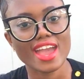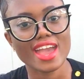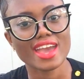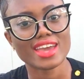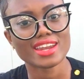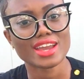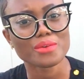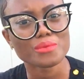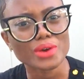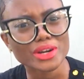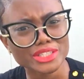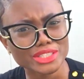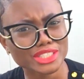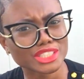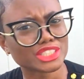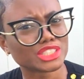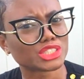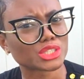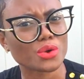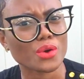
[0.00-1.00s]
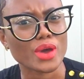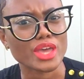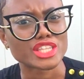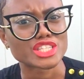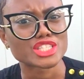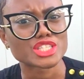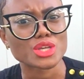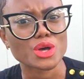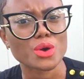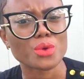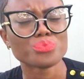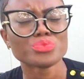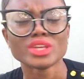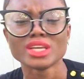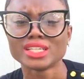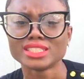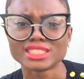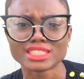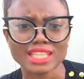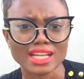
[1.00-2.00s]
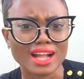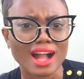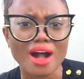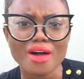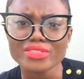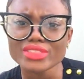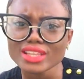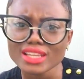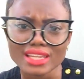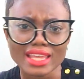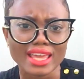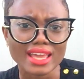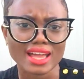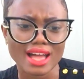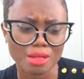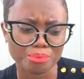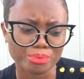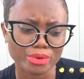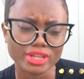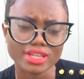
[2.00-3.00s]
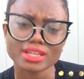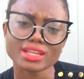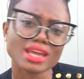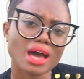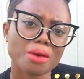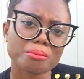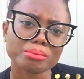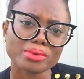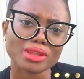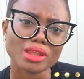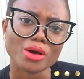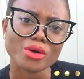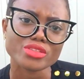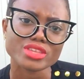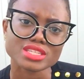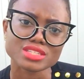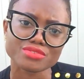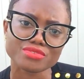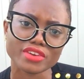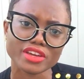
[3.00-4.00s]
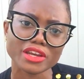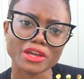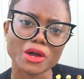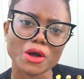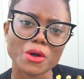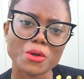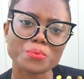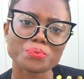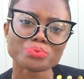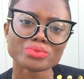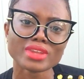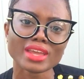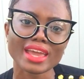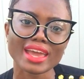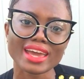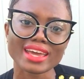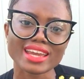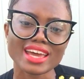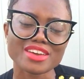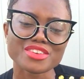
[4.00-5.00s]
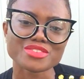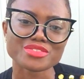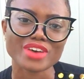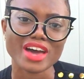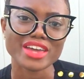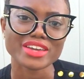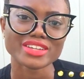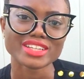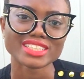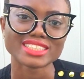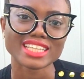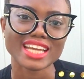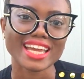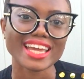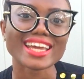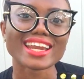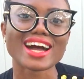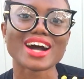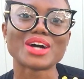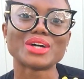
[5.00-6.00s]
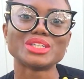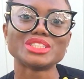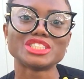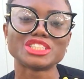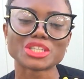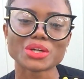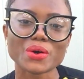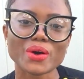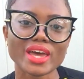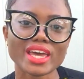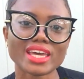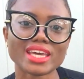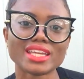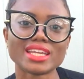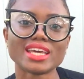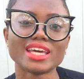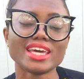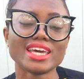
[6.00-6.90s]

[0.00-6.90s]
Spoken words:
And I want you to join, so check out the link. I'll put it down below this video, and I invite you to check it out. Join.